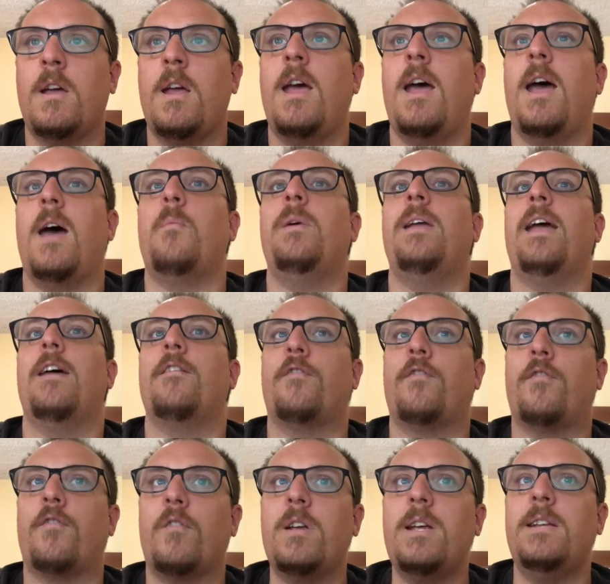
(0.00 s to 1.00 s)
and we have
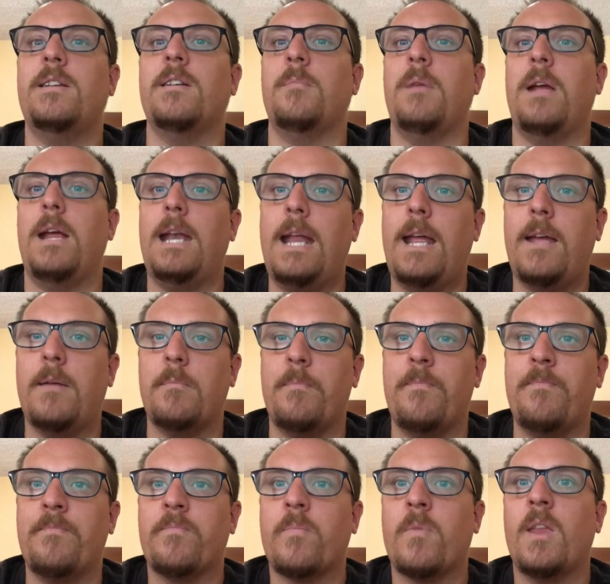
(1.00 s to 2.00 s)
freedom in
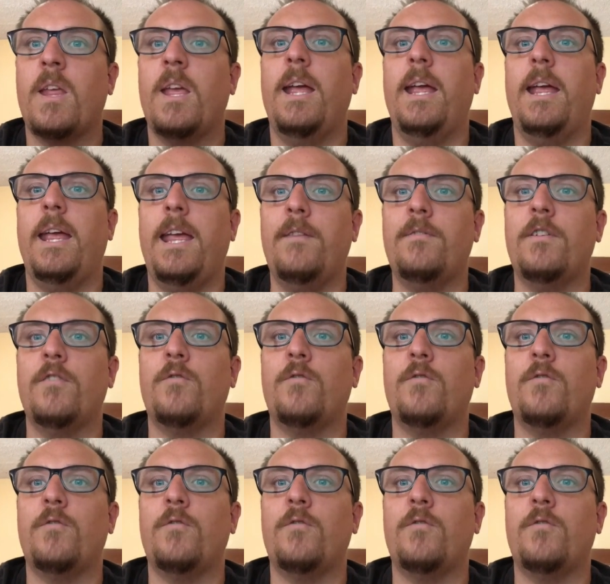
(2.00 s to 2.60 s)
him, even